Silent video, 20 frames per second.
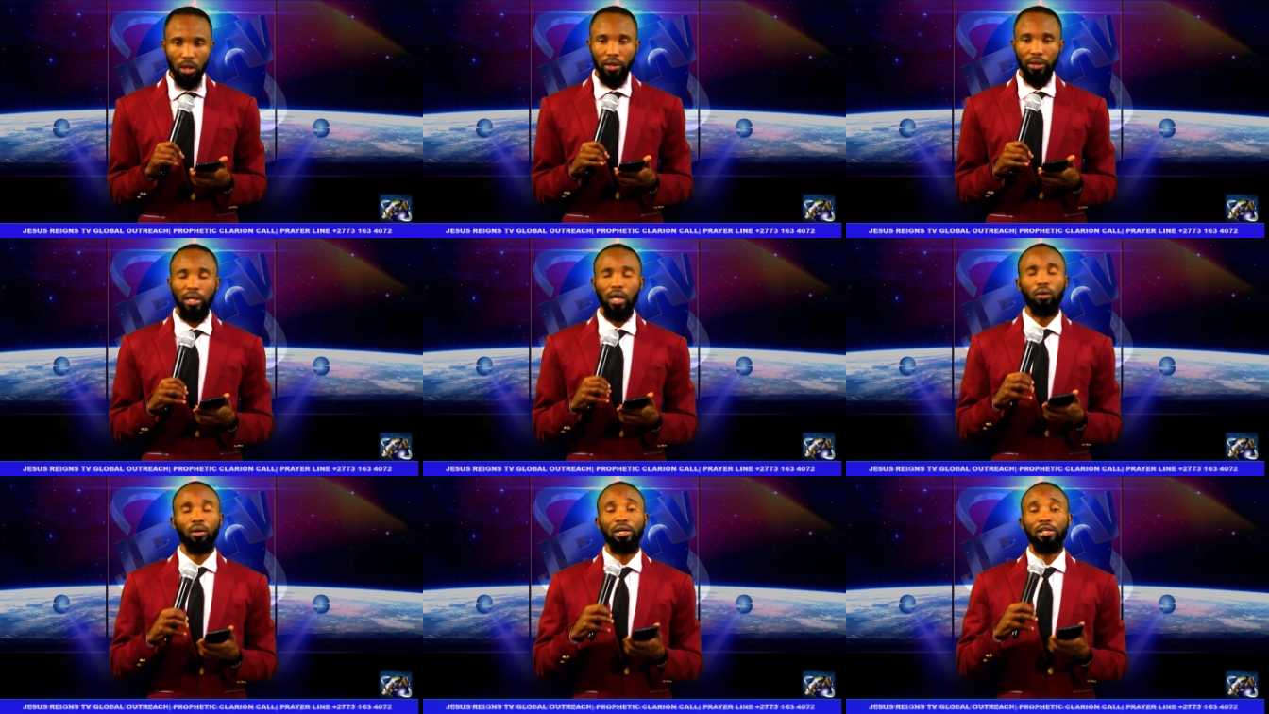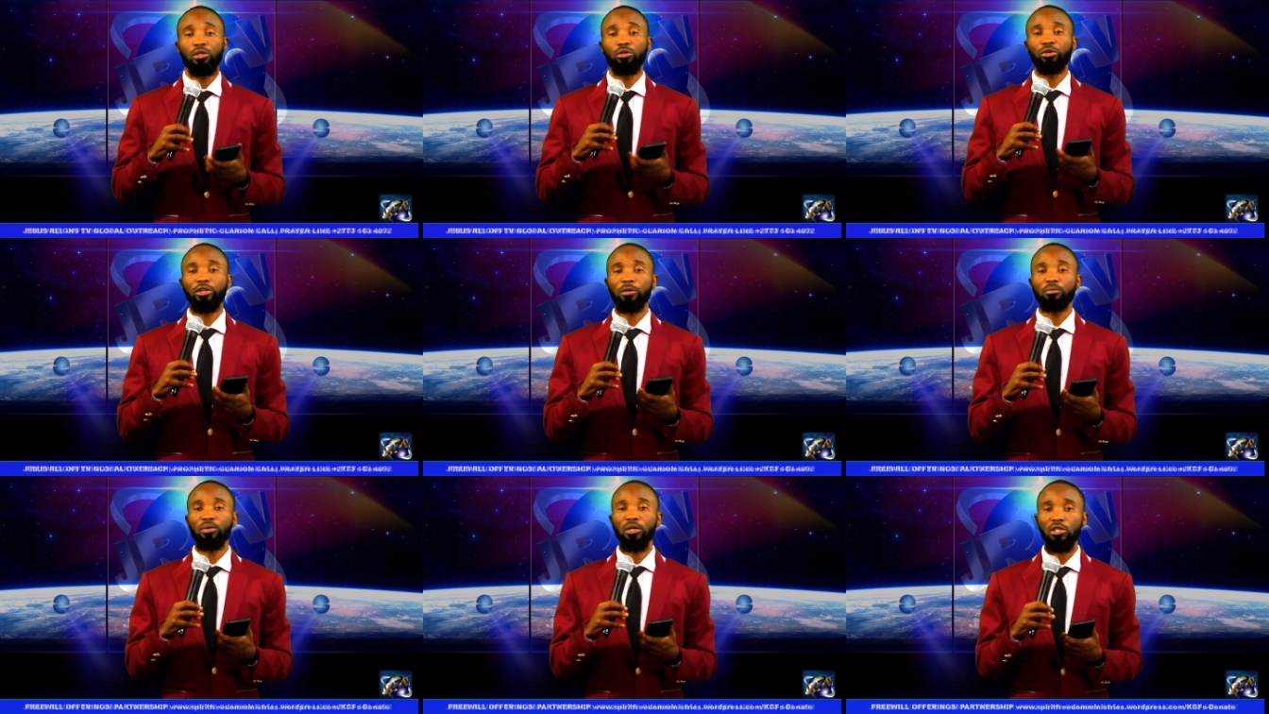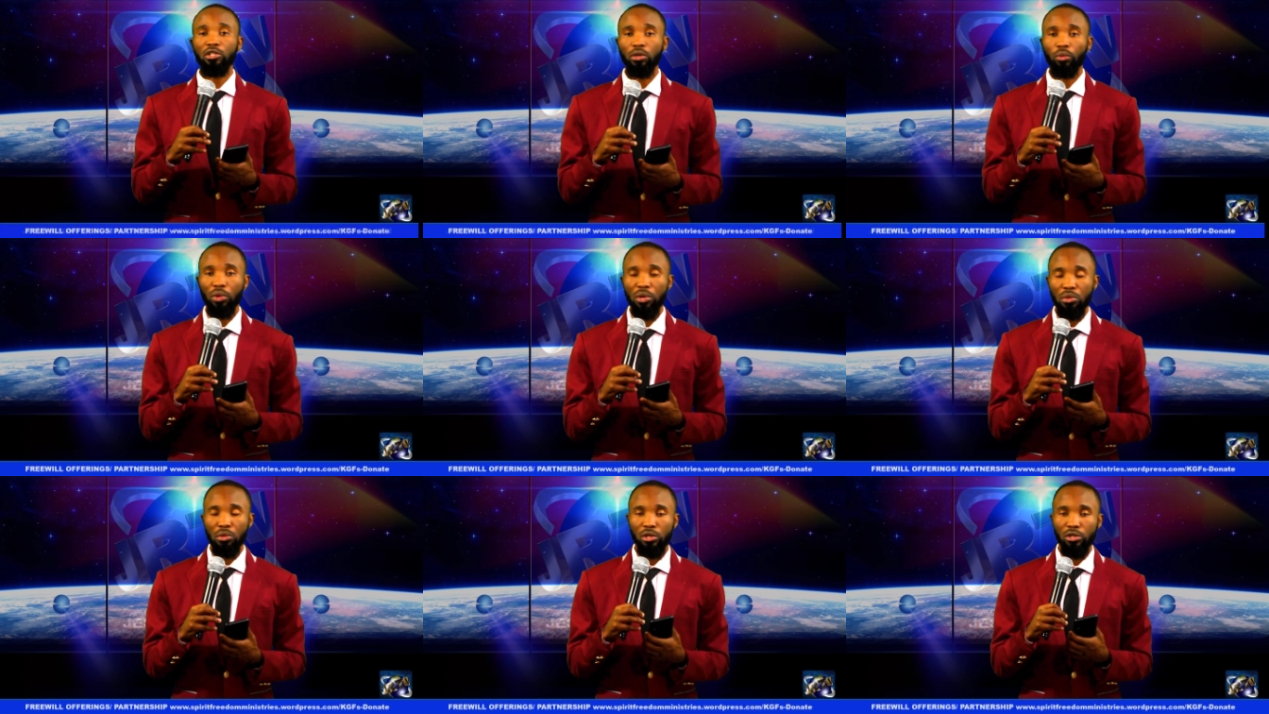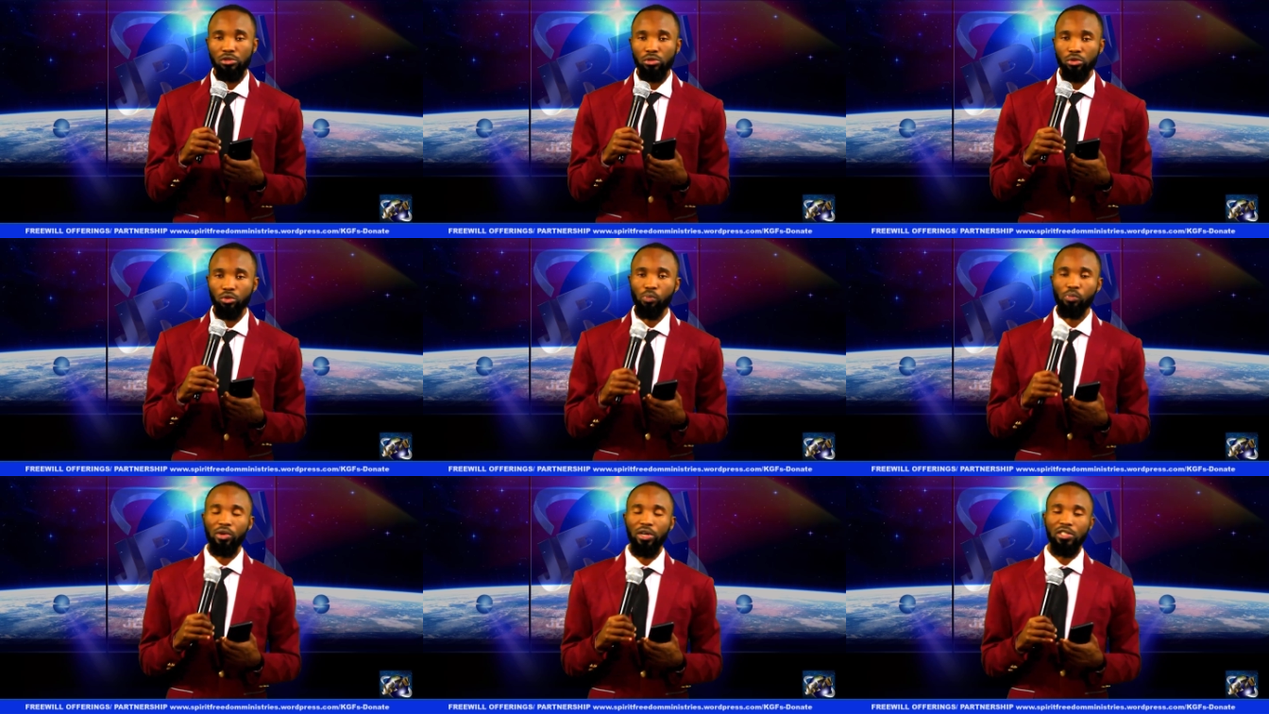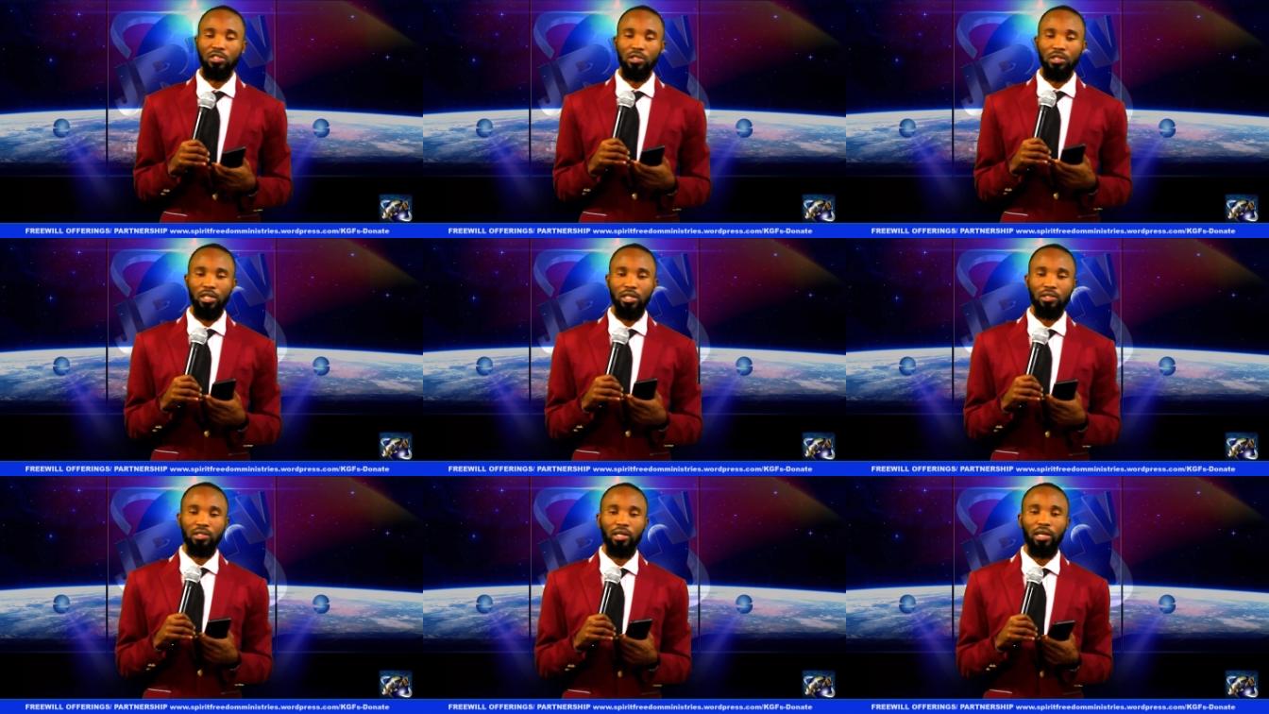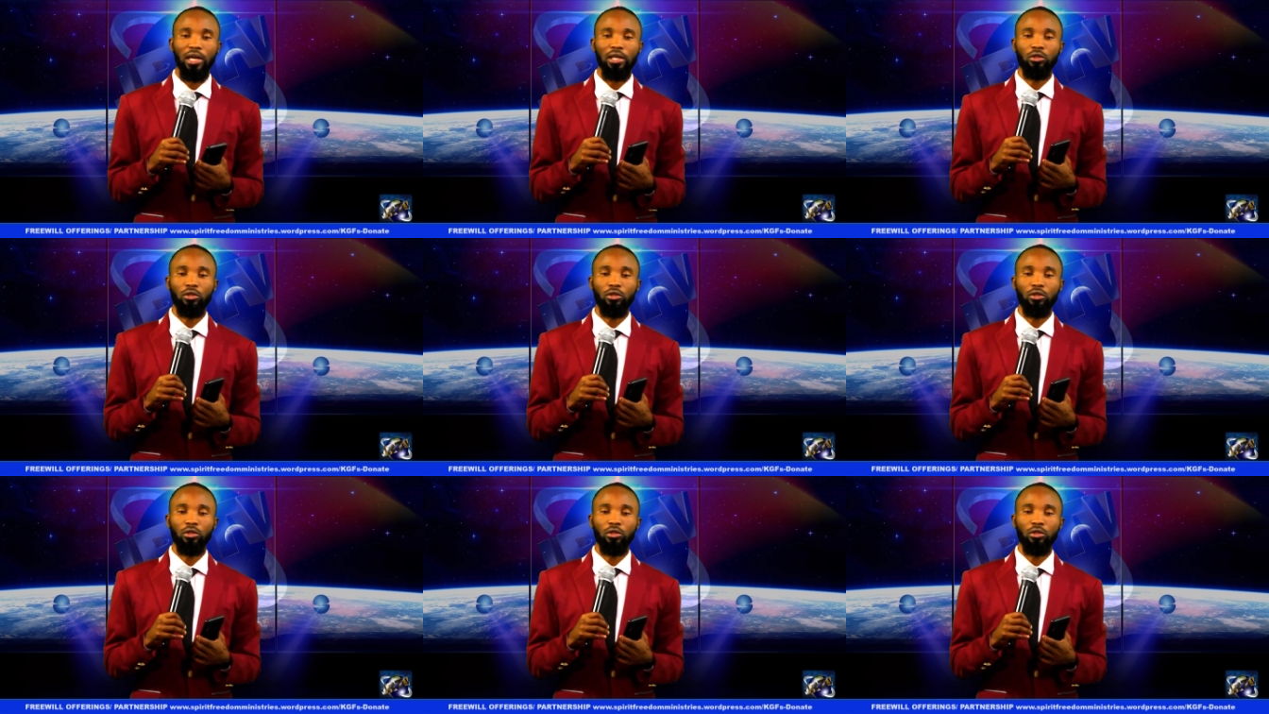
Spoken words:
Now, I took a picture with these two presidents and